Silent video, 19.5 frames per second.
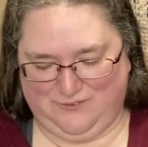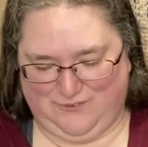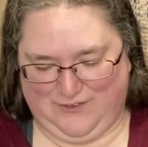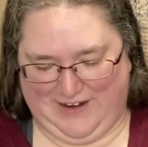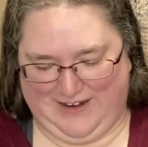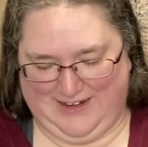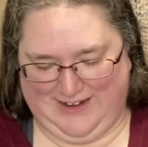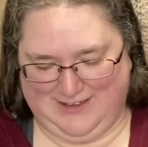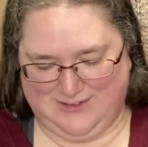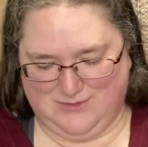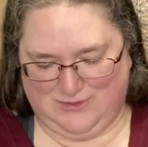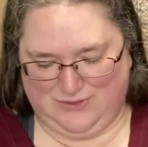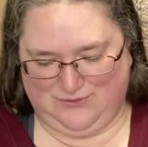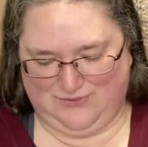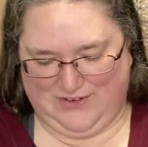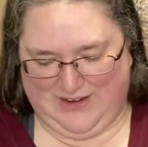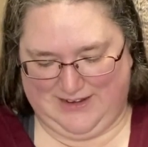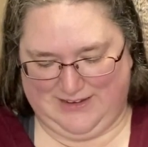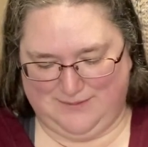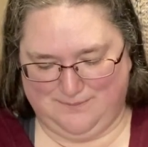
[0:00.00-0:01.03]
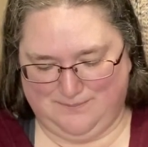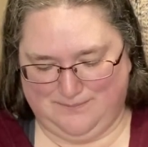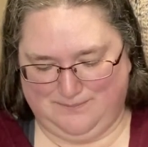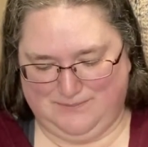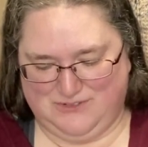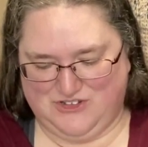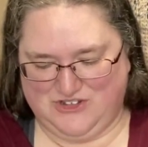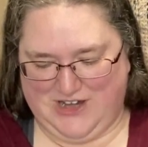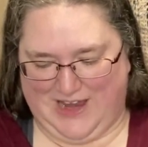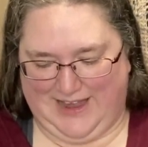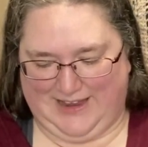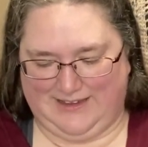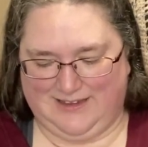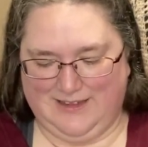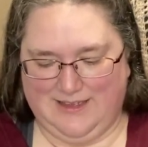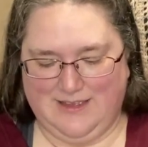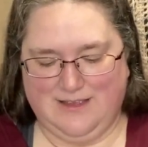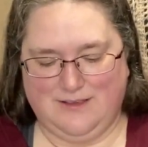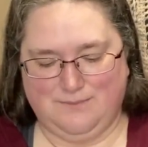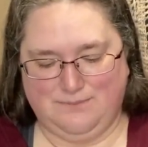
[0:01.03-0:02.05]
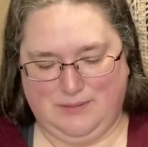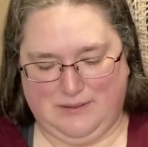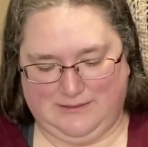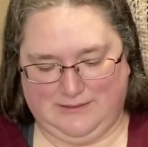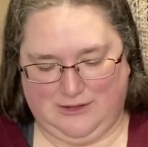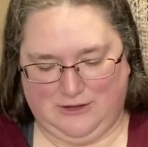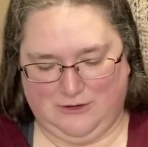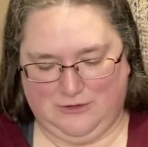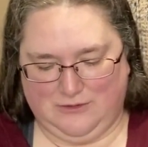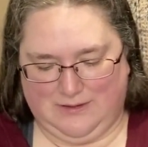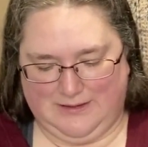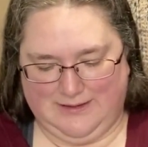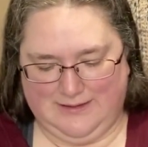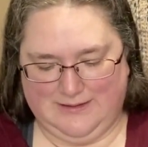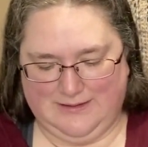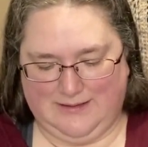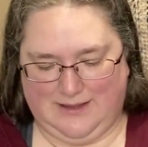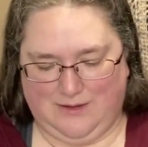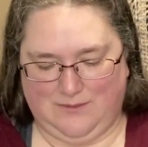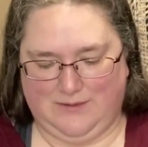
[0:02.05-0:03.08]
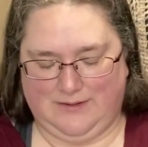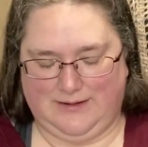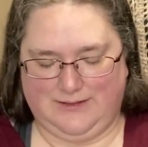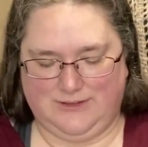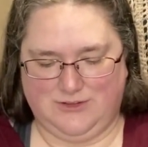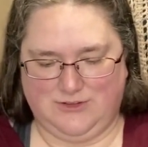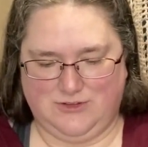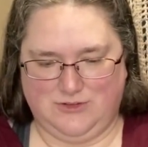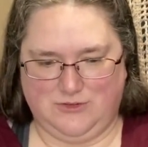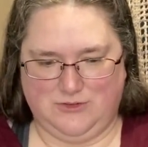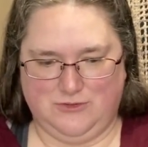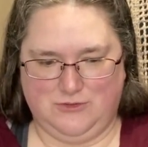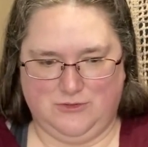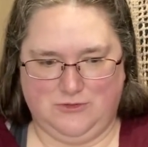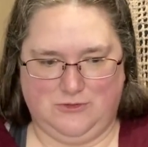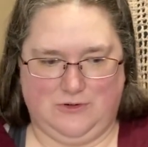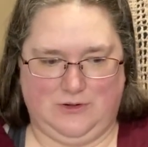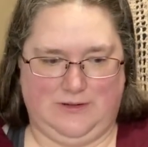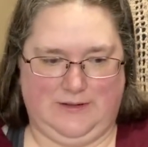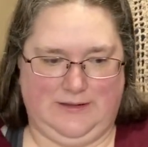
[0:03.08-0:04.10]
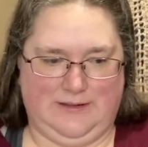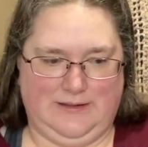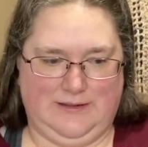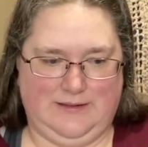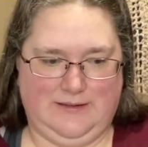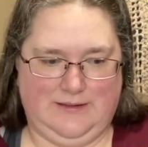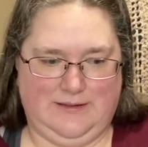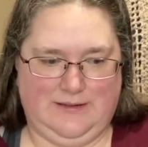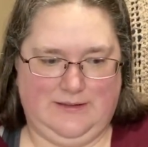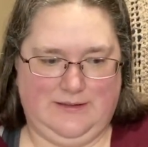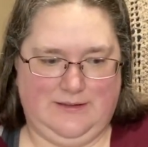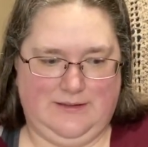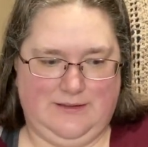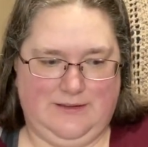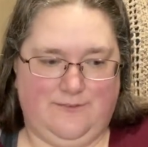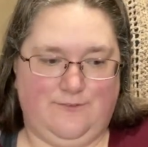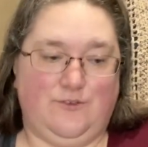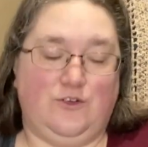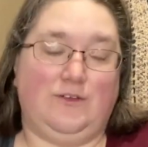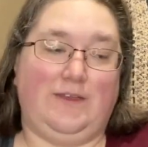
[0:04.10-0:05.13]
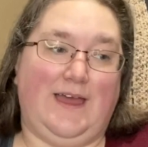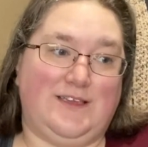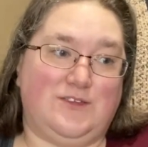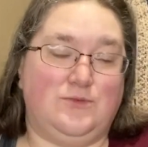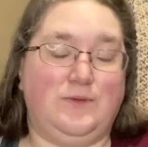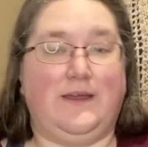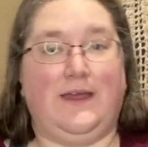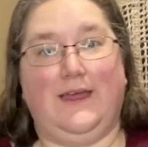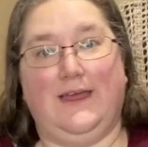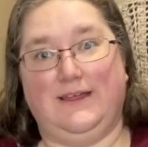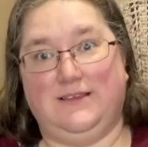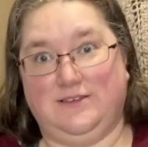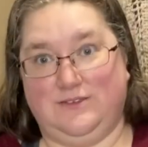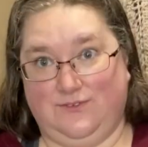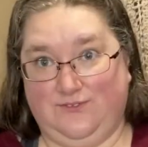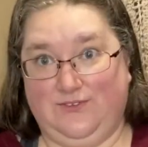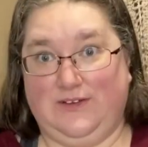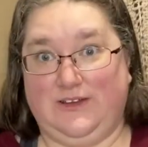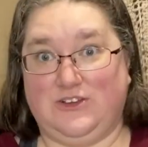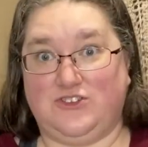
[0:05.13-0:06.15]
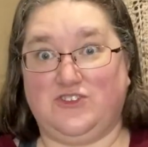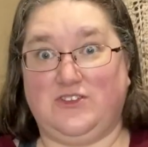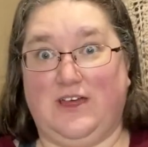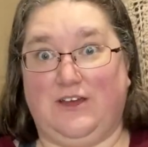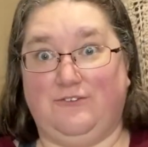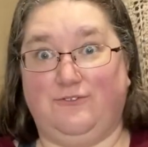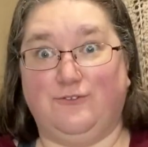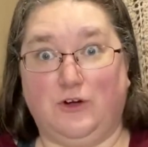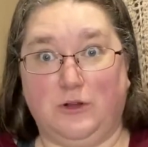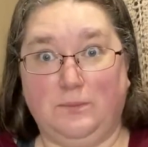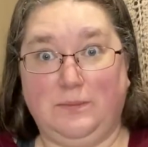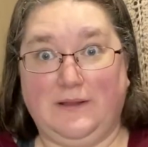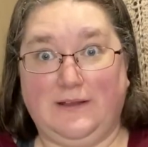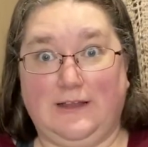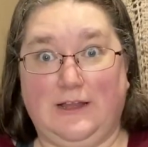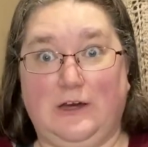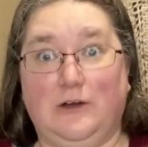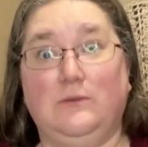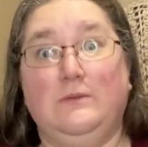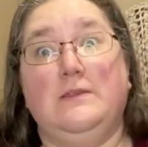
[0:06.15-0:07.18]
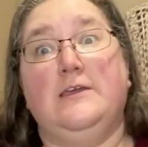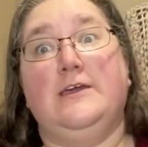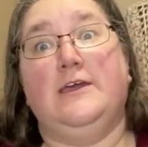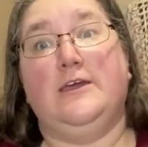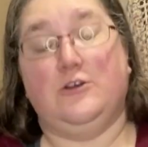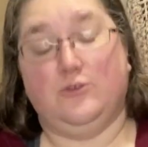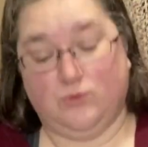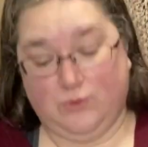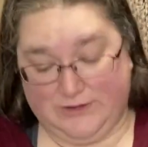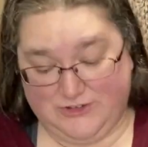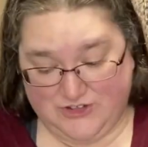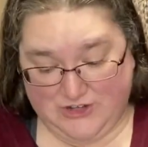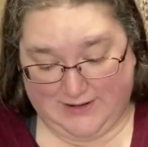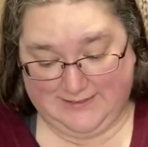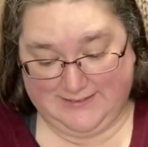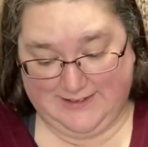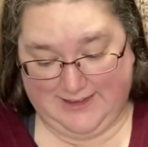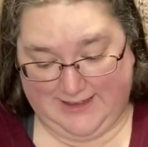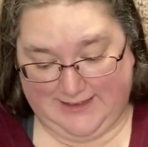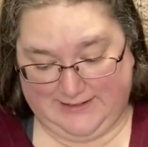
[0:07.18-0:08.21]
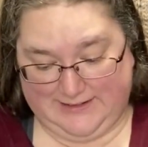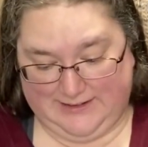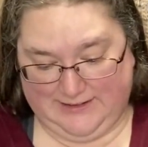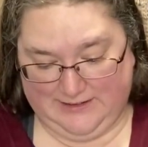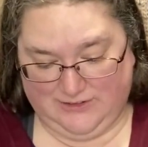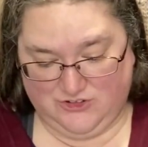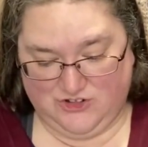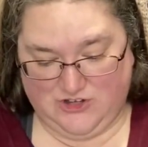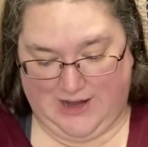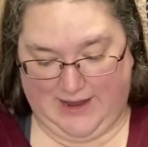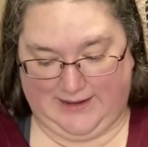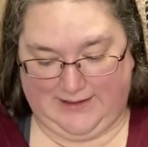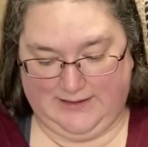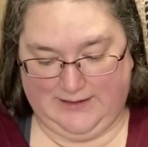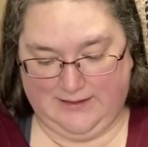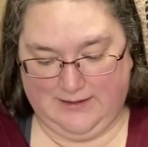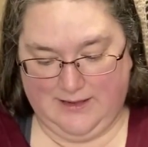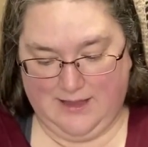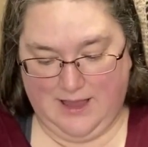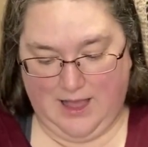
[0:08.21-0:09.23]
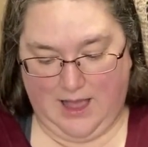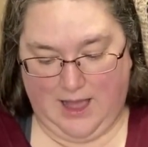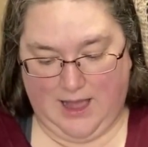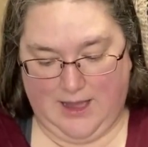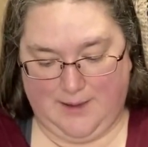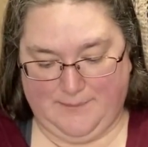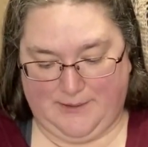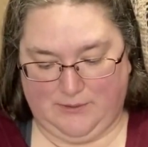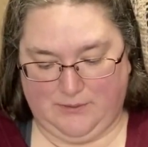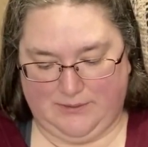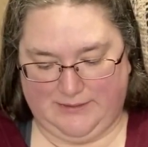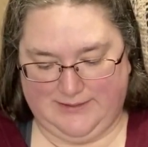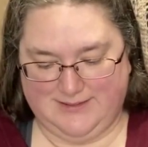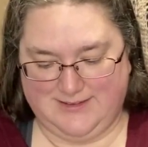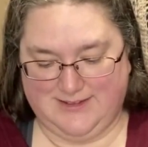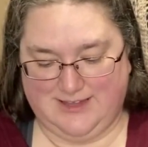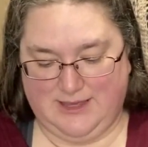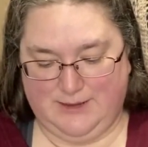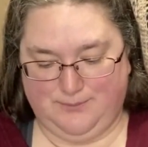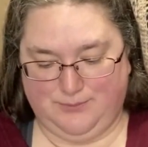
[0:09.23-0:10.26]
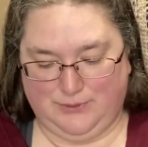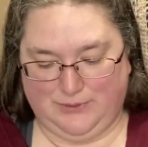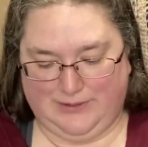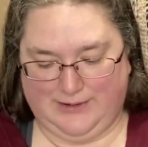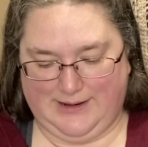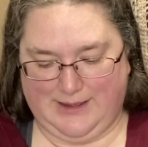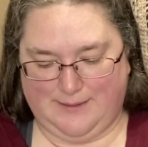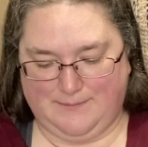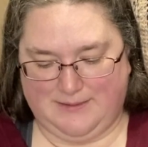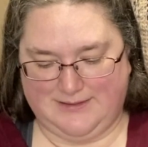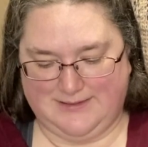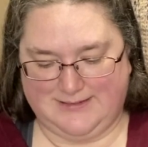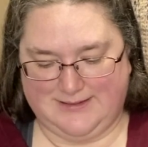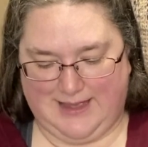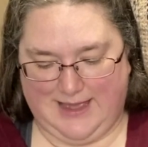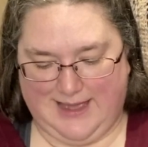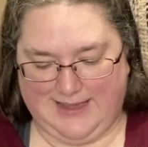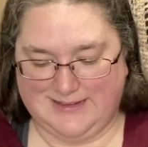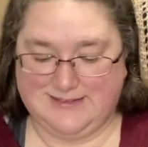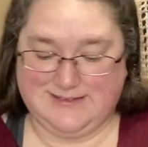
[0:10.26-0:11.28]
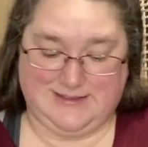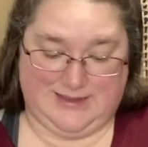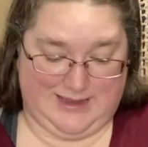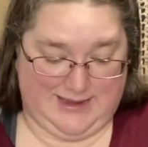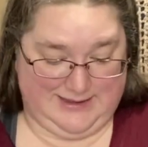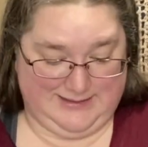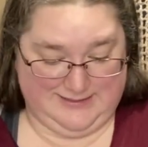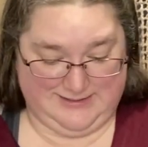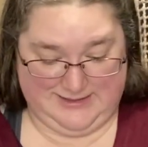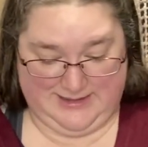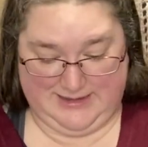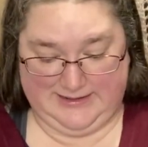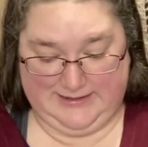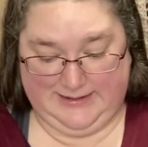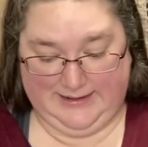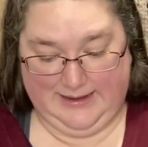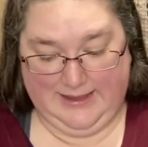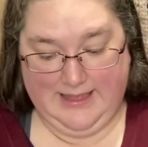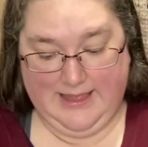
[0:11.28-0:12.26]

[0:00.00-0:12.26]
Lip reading: Fridays with Fred, check. Pillow, I want to do, for last week I had to finish that full pillow, which I did, check. I wanted to keep working on my socks, I did.